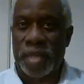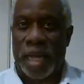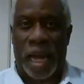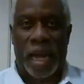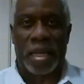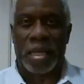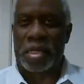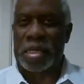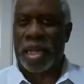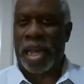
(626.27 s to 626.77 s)

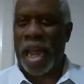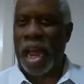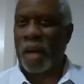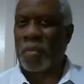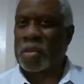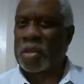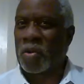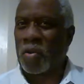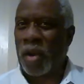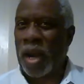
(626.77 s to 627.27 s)
I didn't say I
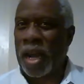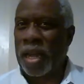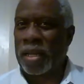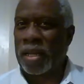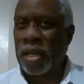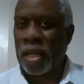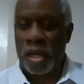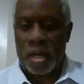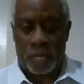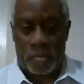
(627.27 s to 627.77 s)
was
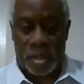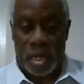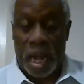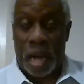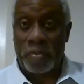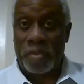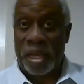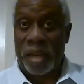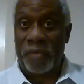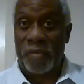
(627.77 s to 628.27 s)
Christ, but
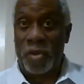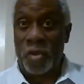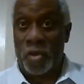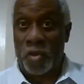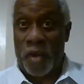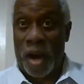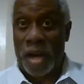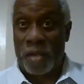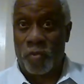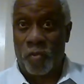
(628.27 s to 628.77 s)
I'm giving you
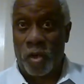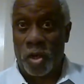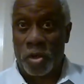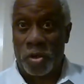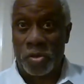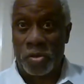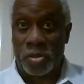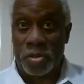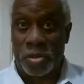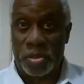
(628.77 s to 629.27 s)
Christ's
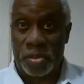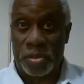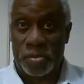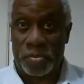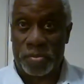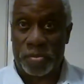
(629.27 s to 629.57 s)
words.